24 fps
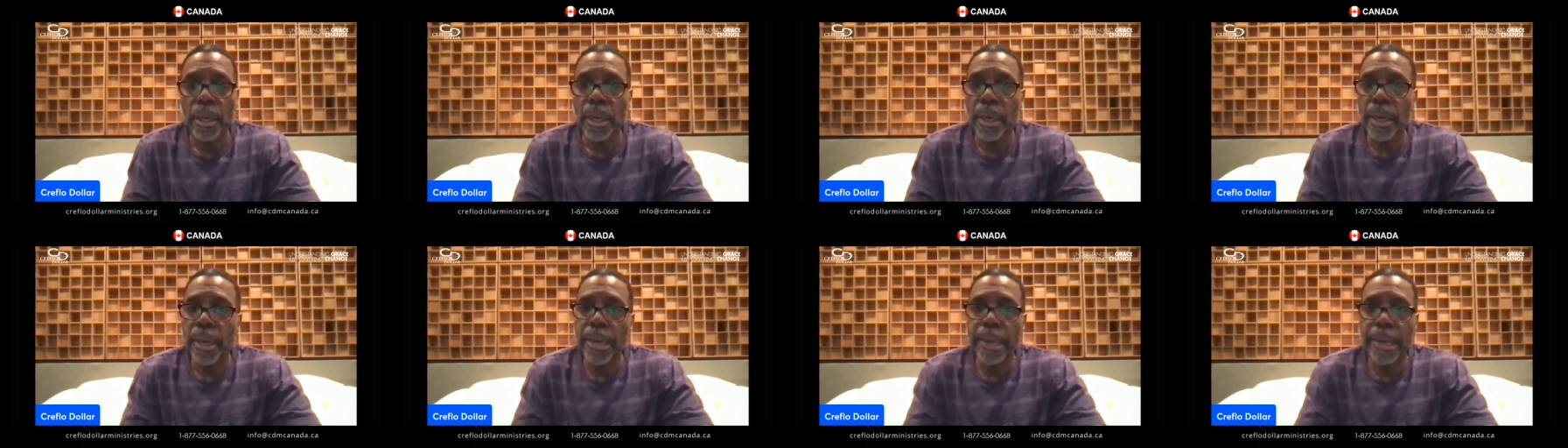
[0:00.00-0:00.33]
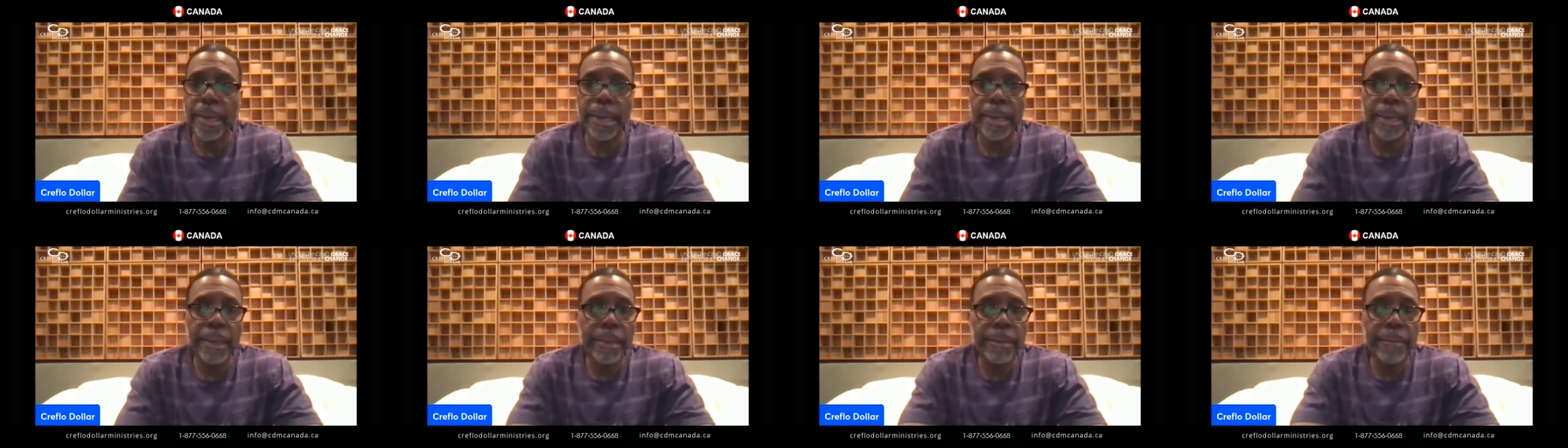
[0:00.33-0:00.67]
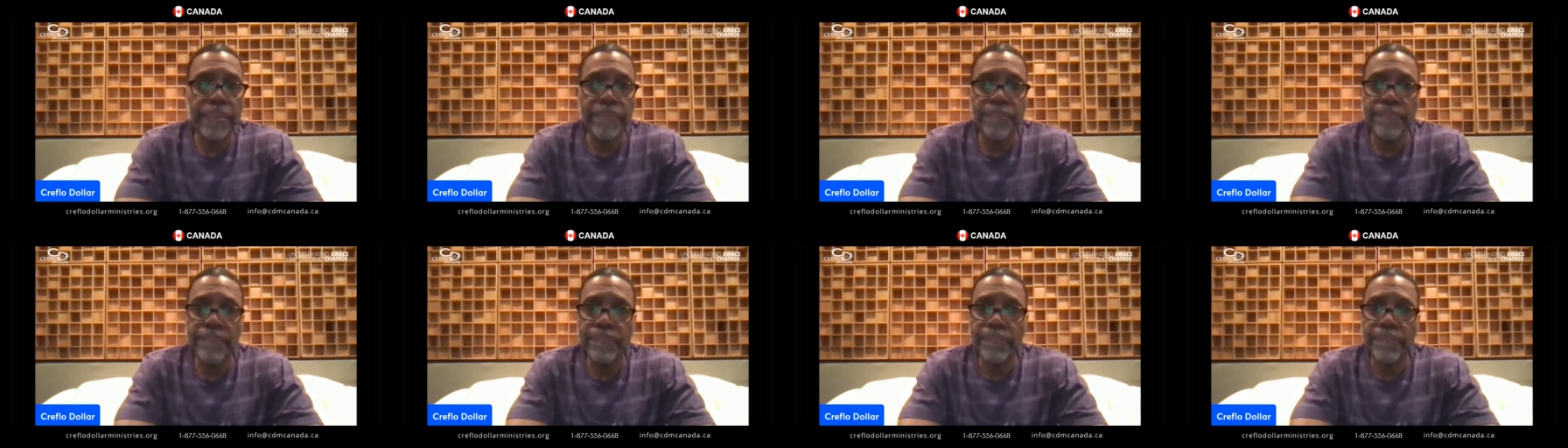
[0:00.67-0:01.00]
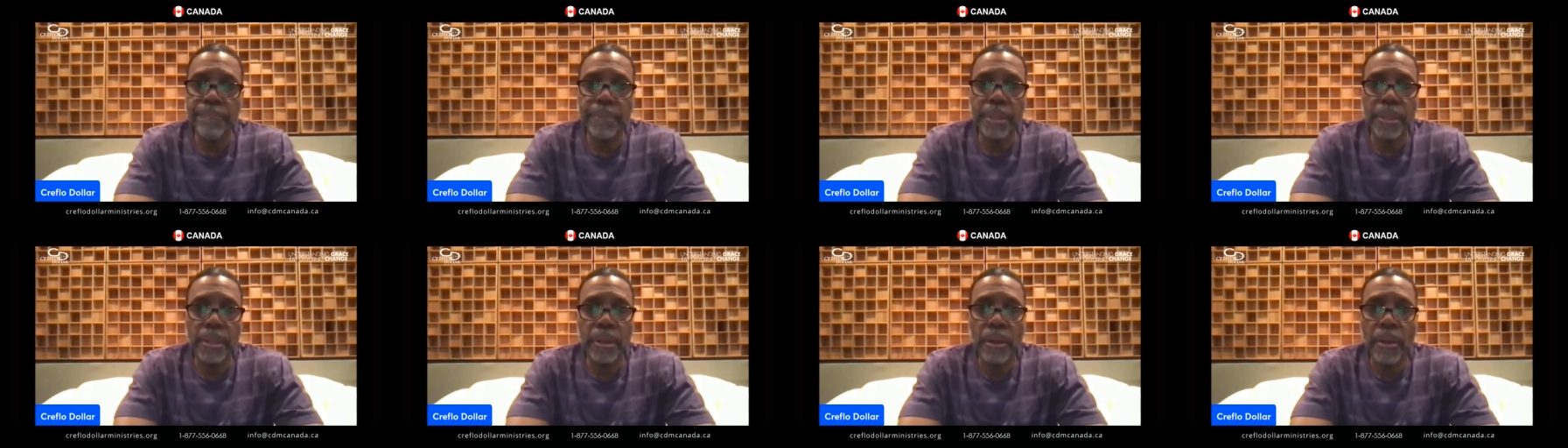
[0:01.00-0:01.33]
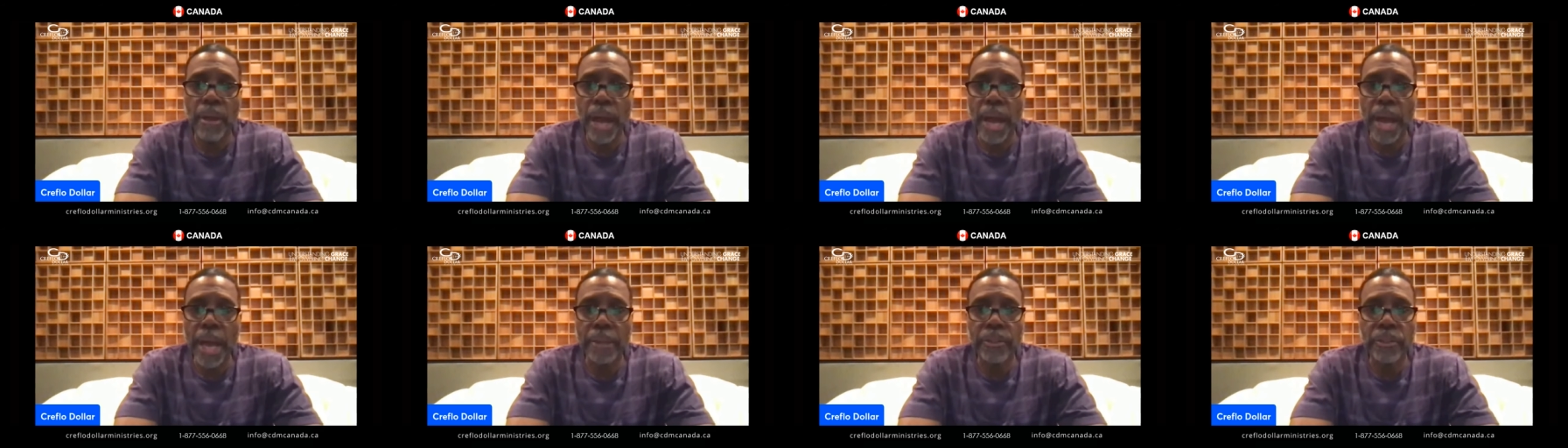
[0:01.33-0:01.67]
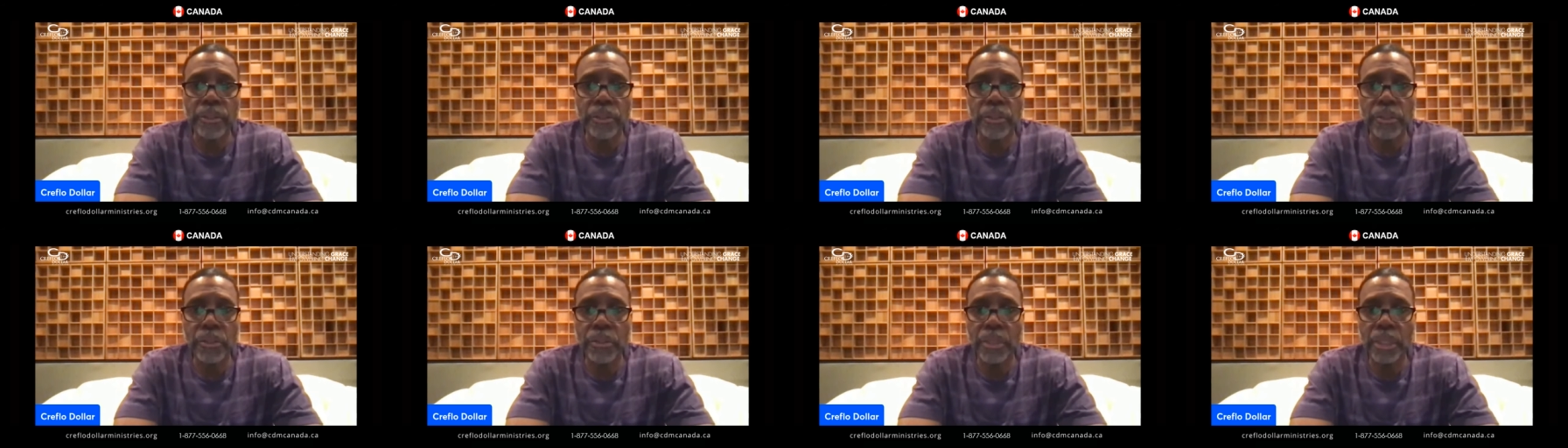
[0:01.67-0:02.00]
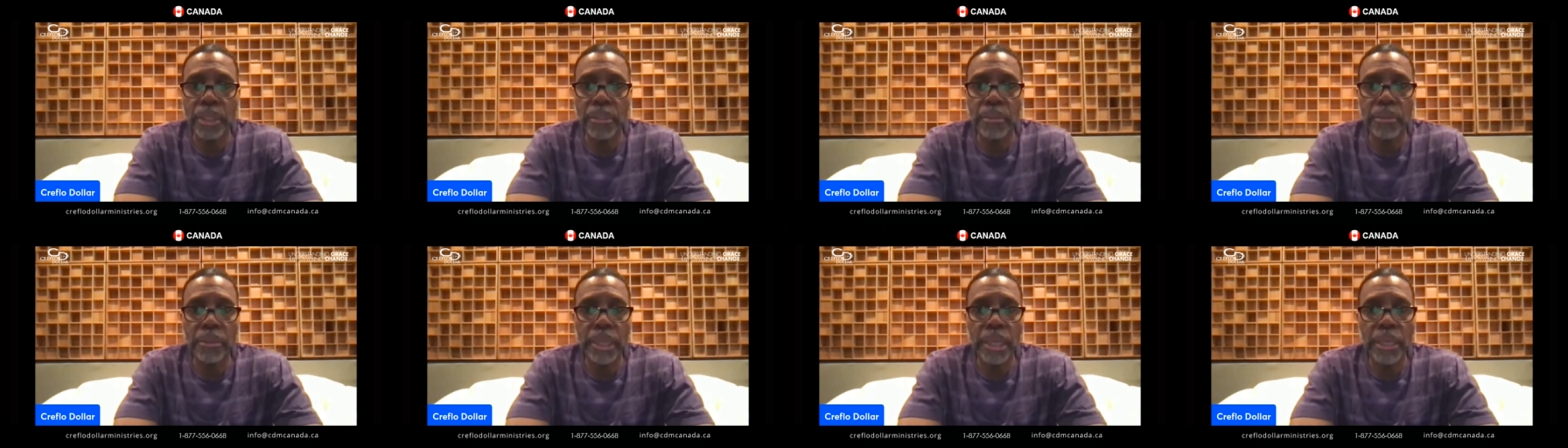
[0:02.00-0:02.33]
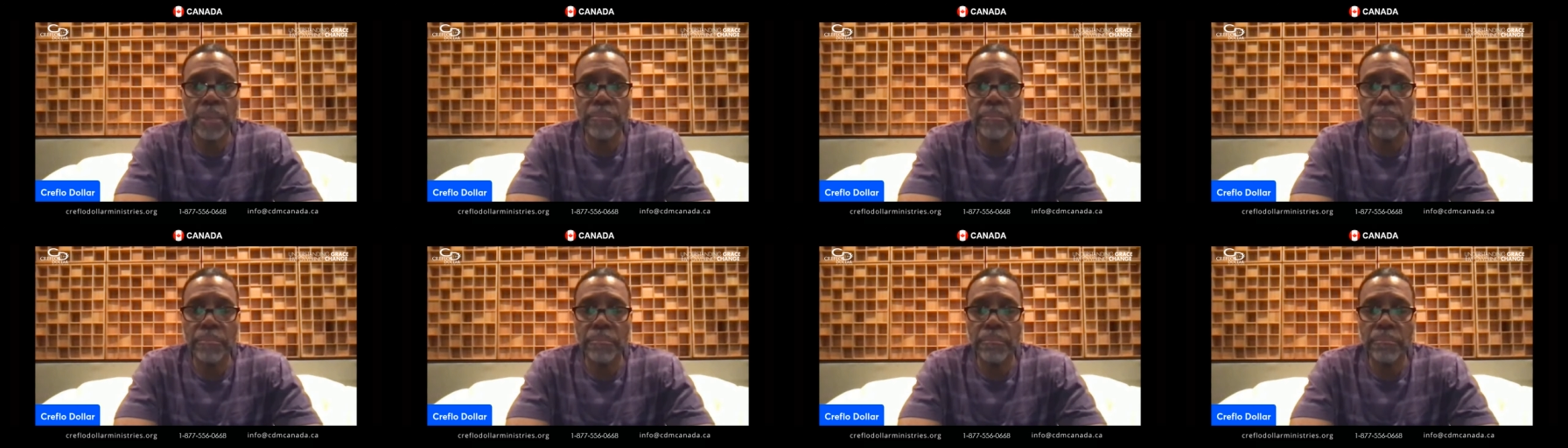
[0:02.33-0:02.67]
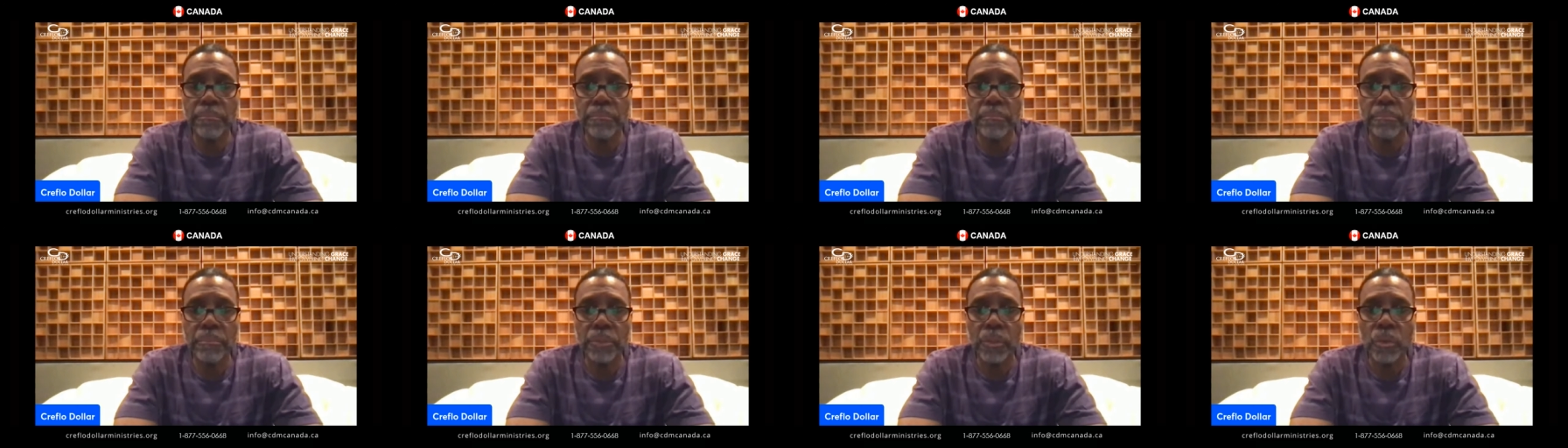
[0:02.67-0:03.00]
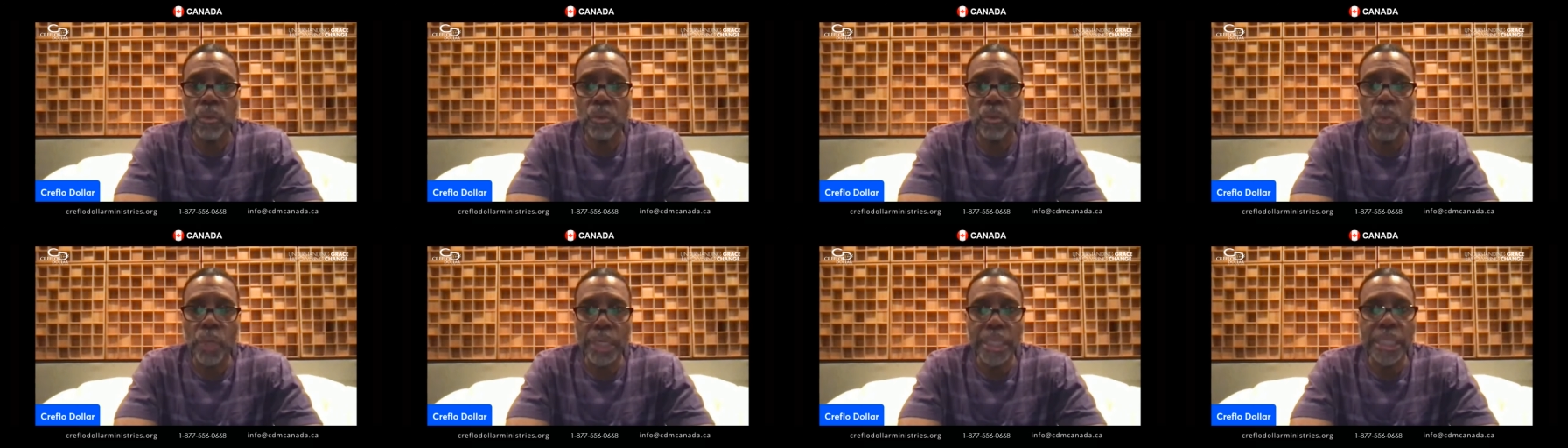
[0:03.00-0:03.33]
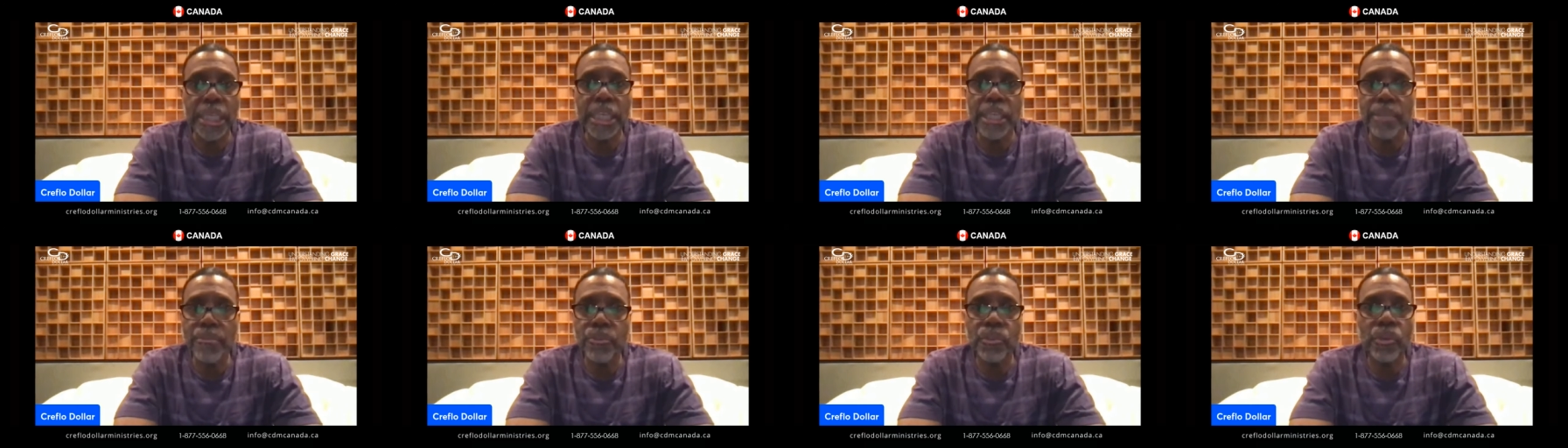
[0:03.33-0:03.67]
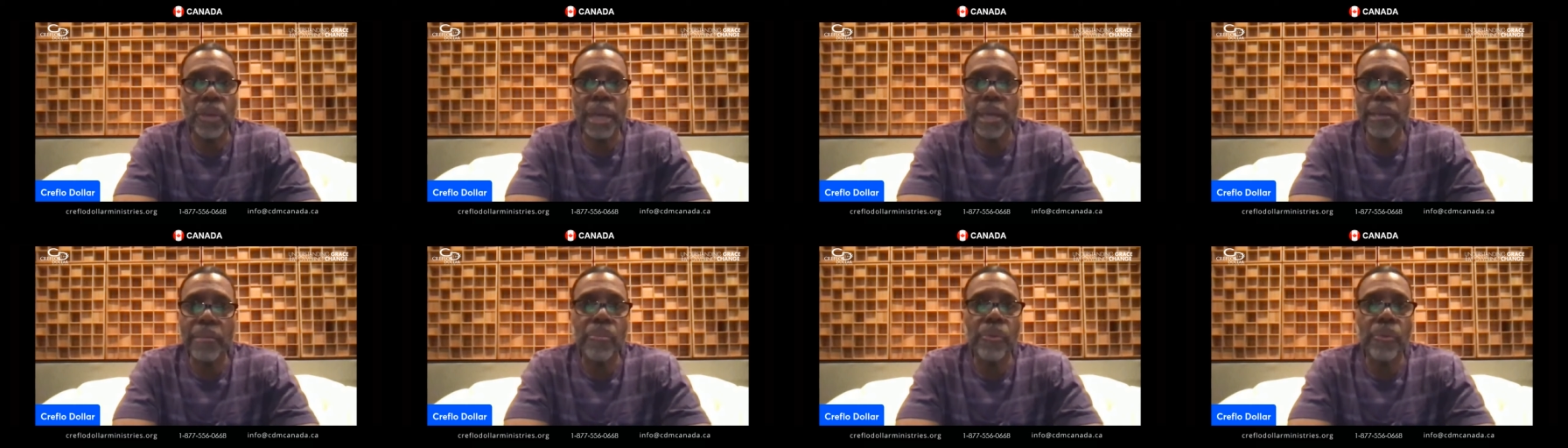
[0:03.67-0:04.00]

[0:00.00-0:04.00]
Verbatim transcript: and, you know, I just think that we keep trying